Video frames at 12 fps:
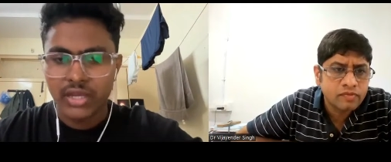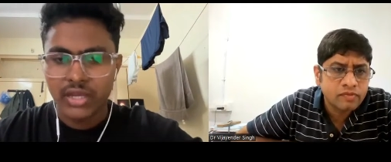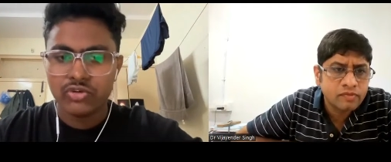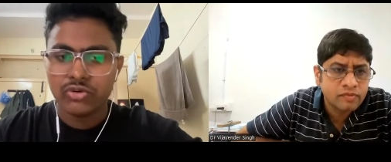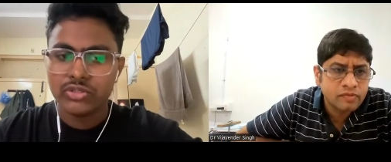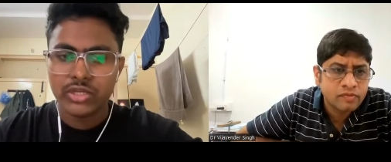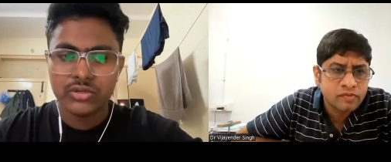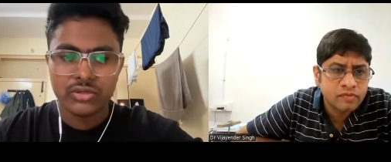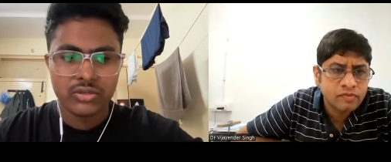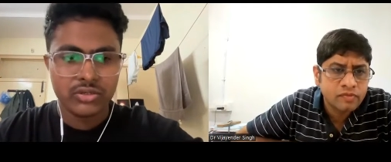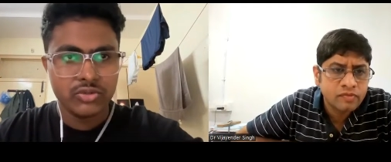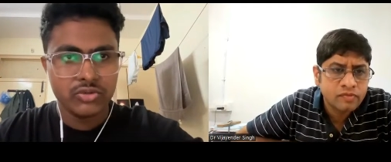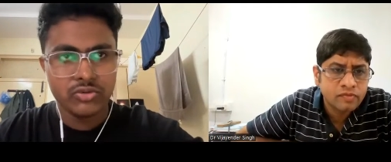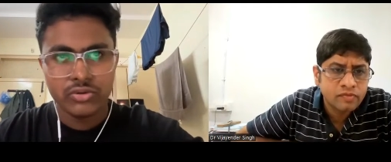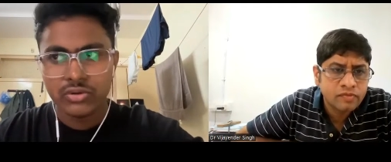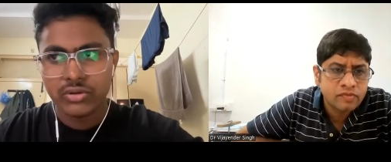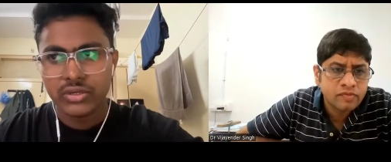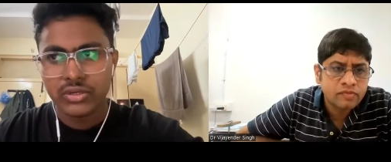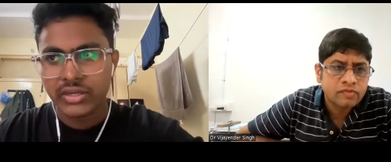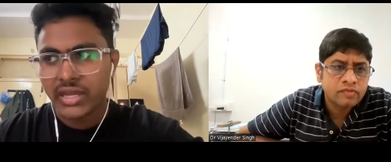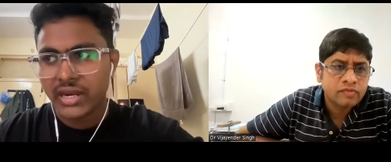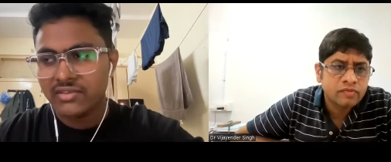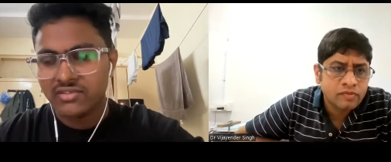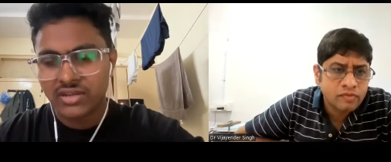Speaker 1: make sure that you can
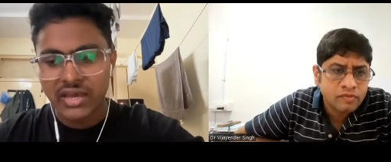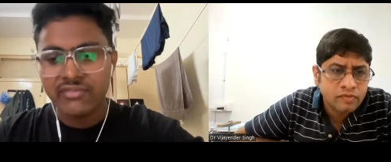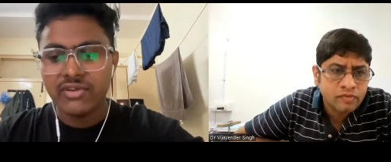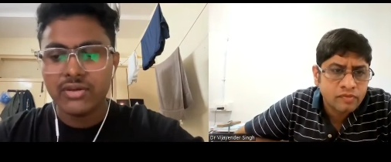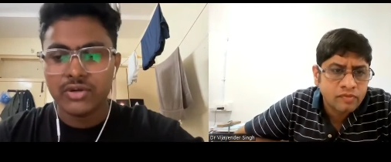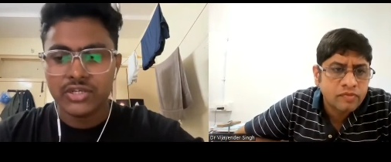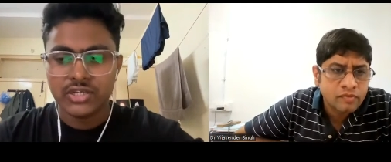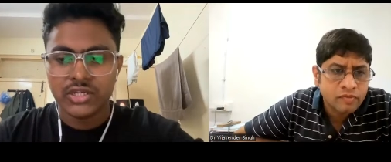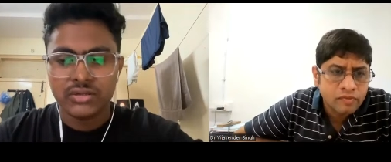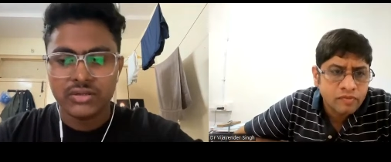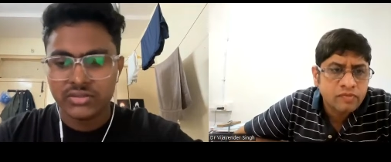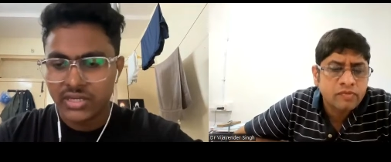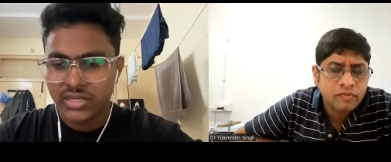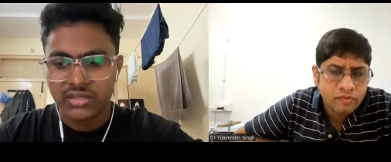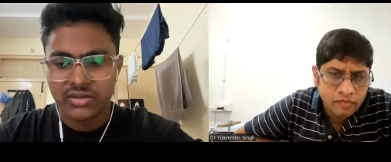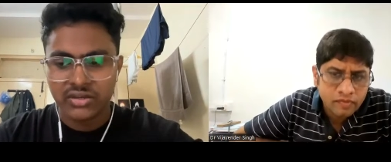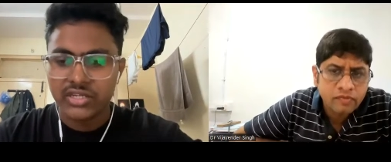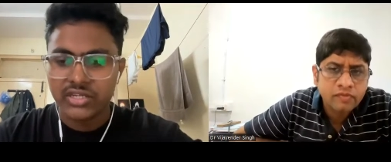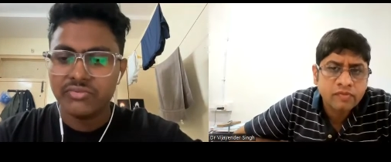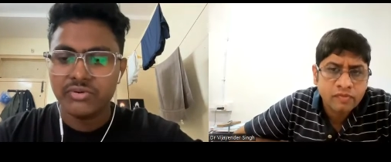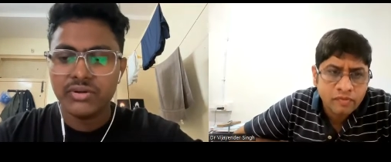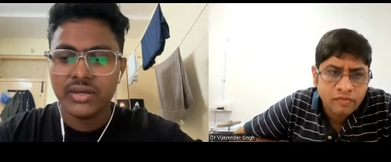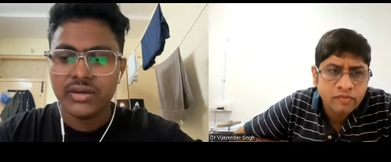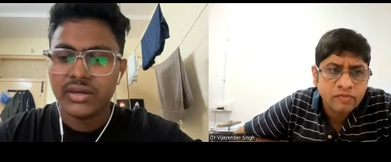answer every question that the
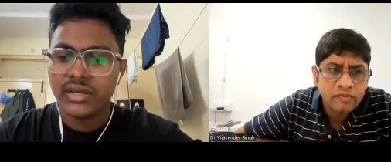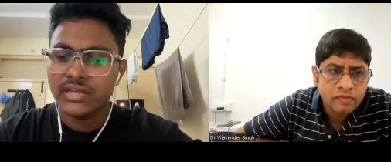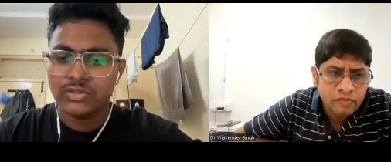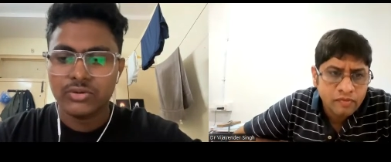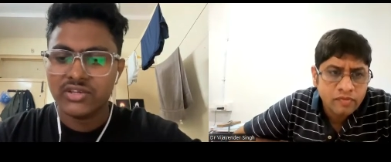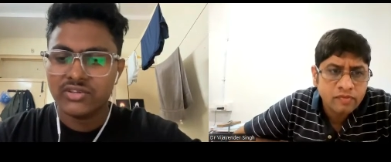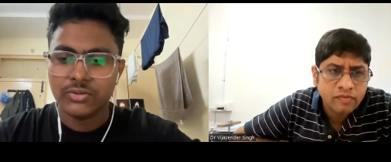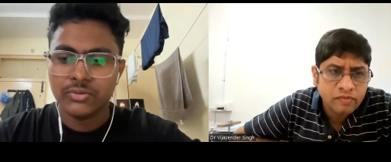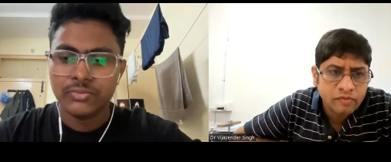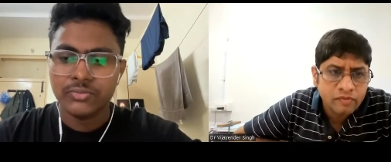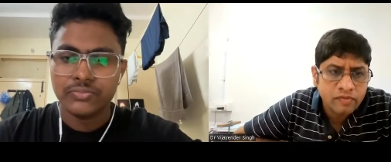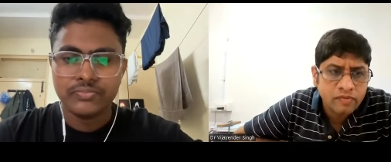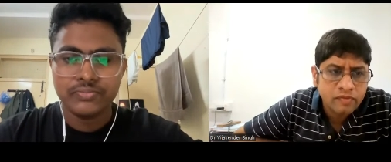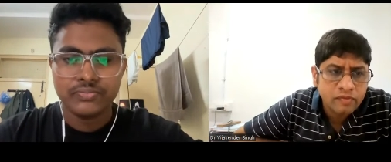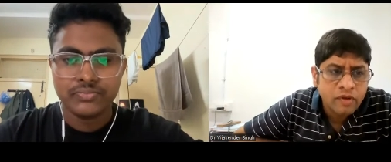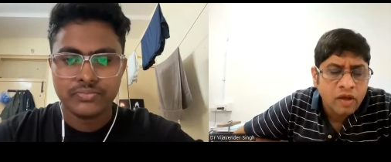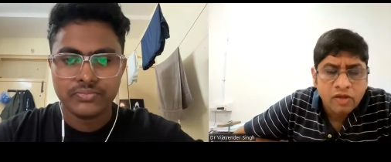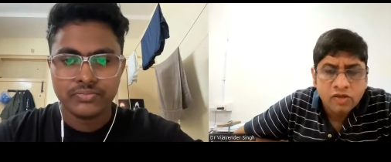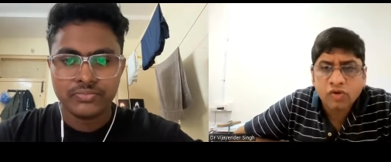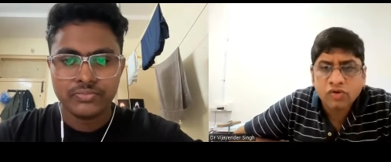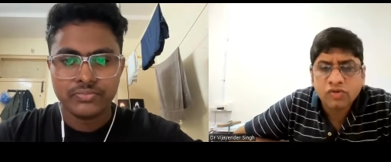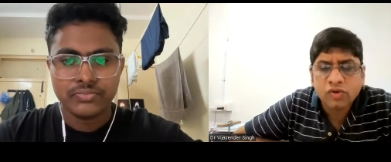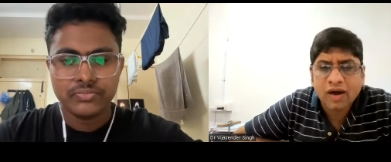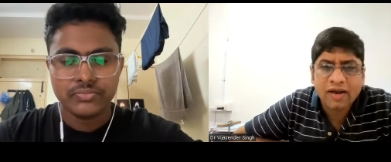interviewer has to ask.
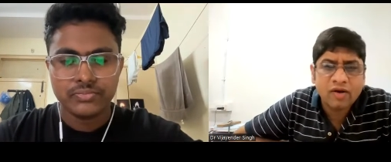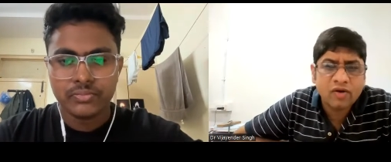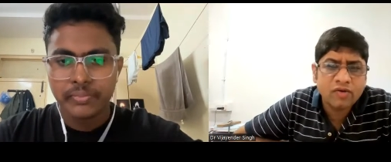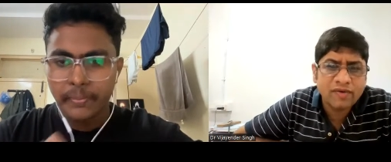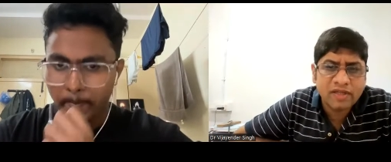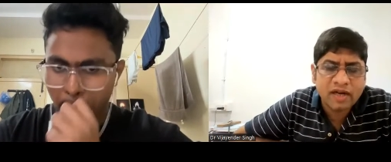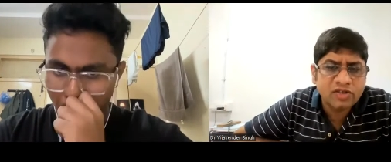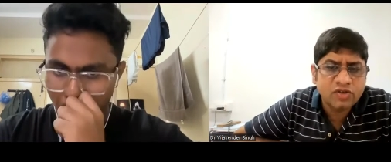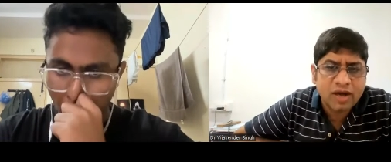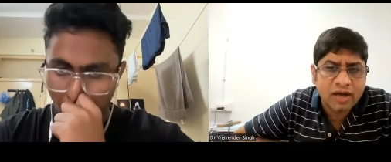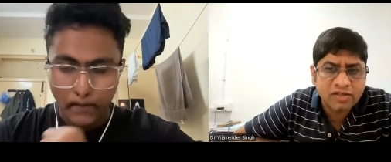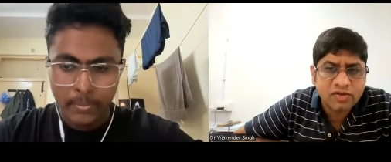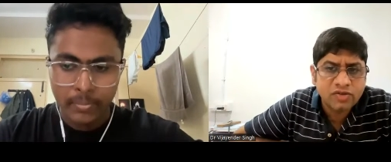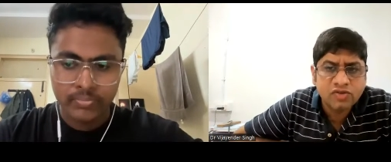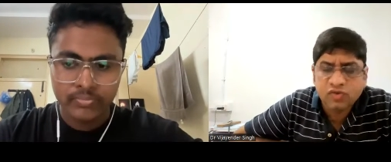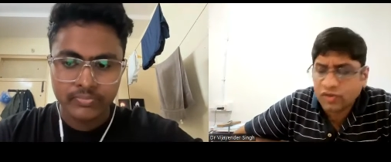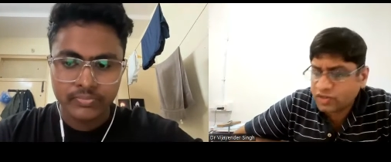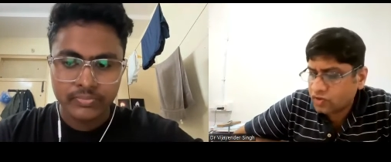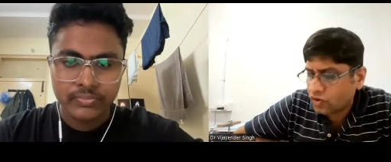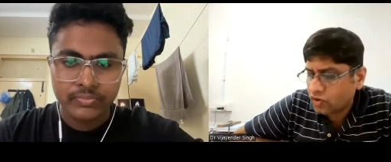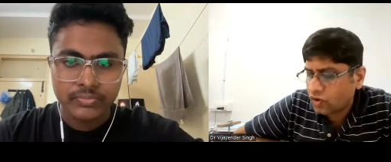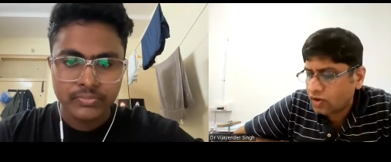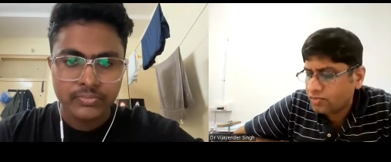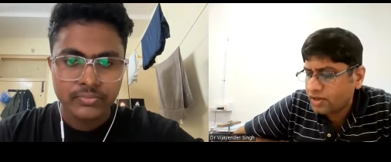
Speaker 2: So I don't know whether I should ask you this
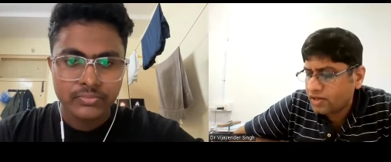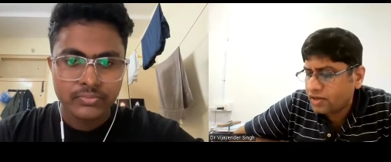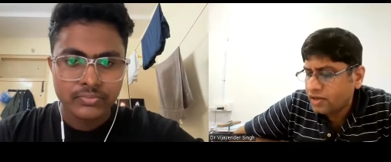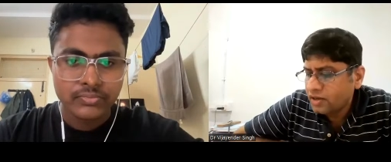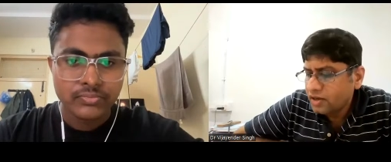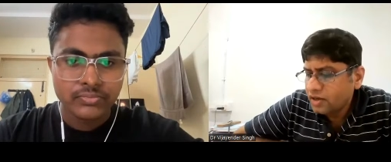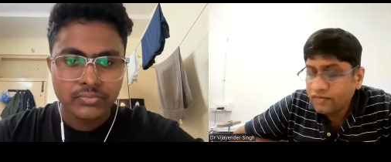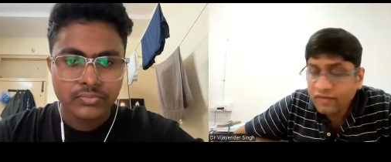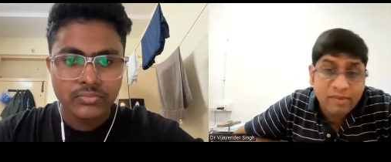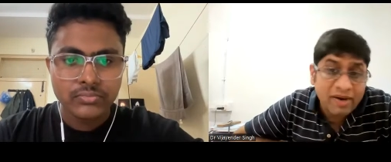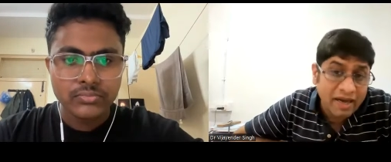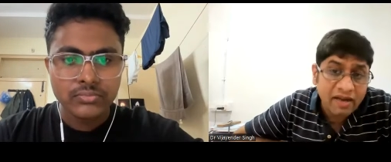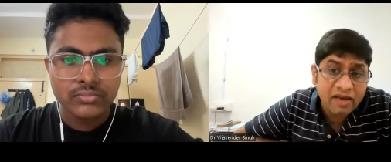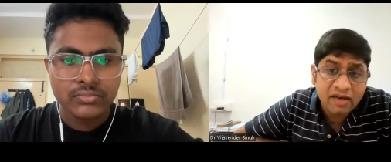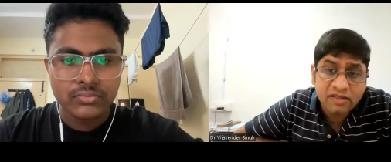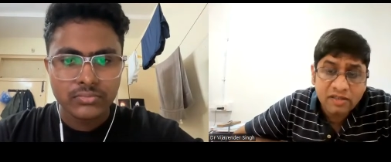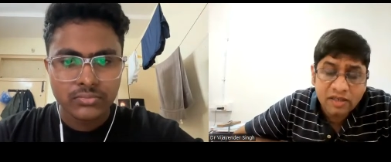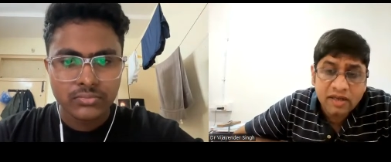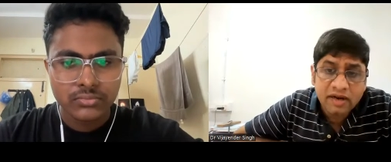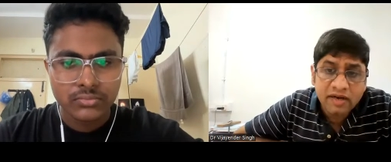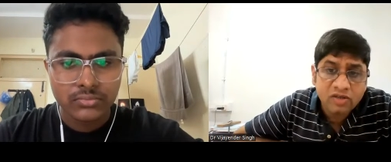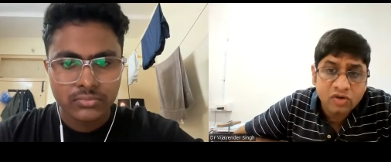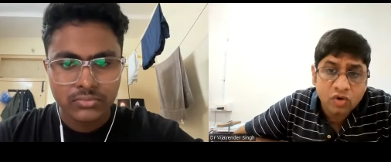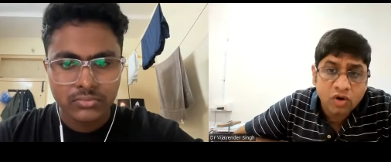question or not, but if a mechanical
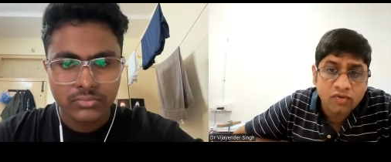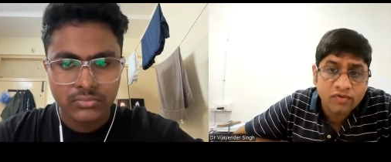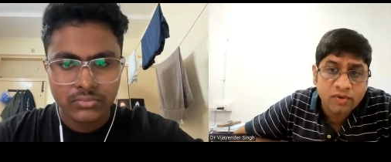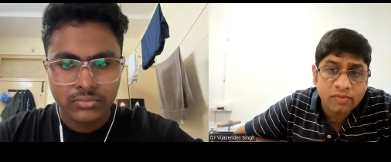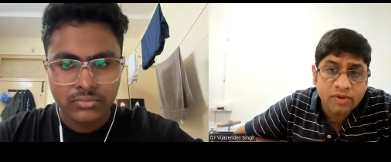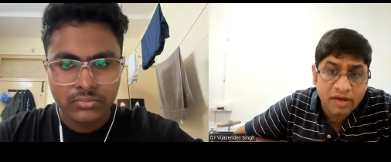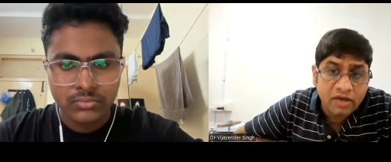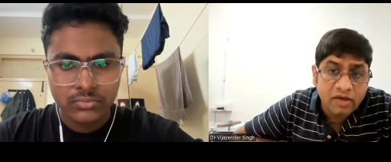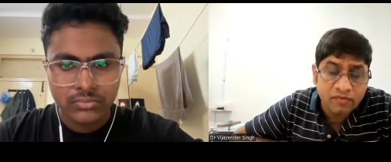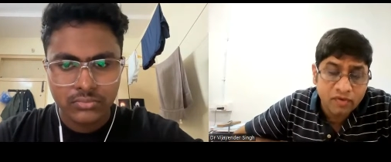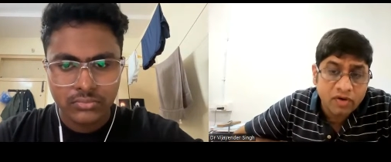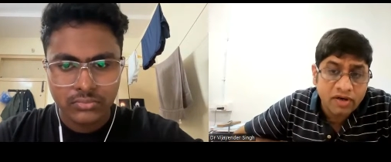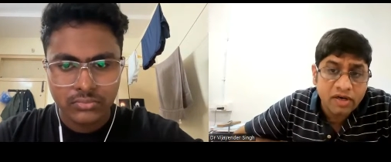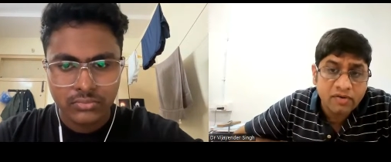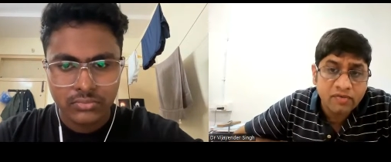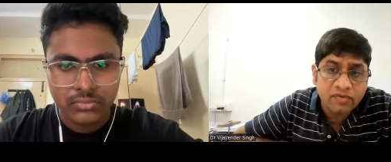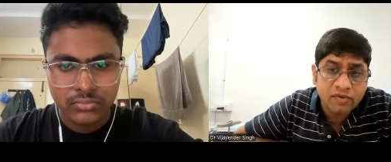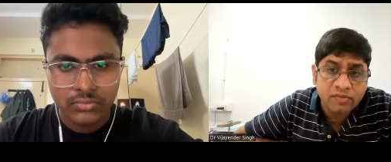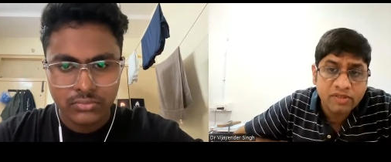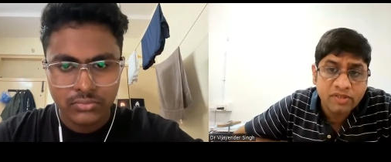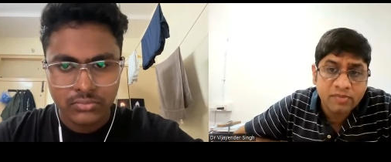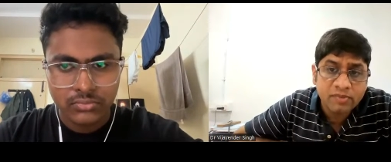engineer gets a call for interview